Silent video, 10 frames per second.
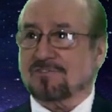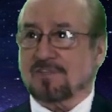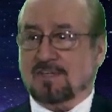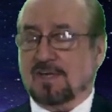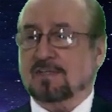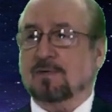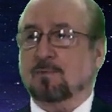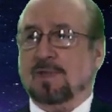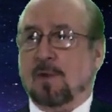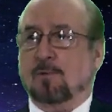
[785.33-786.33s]
than they did
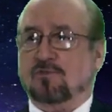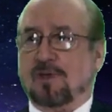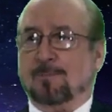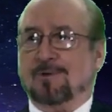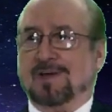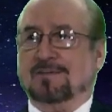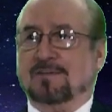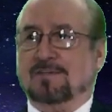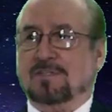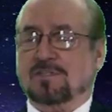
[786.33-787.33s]
when they were separate
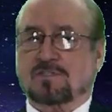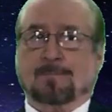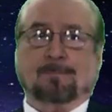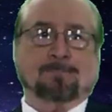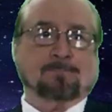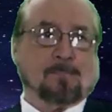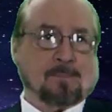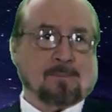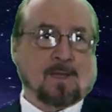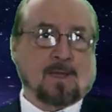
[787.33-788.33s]
entities.
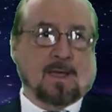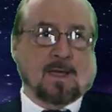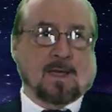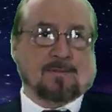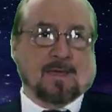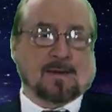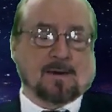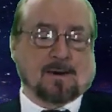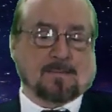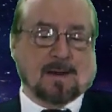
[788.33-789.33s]
And then
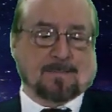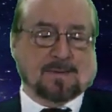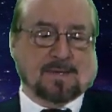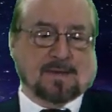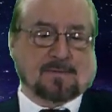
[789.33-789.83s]
uh, I began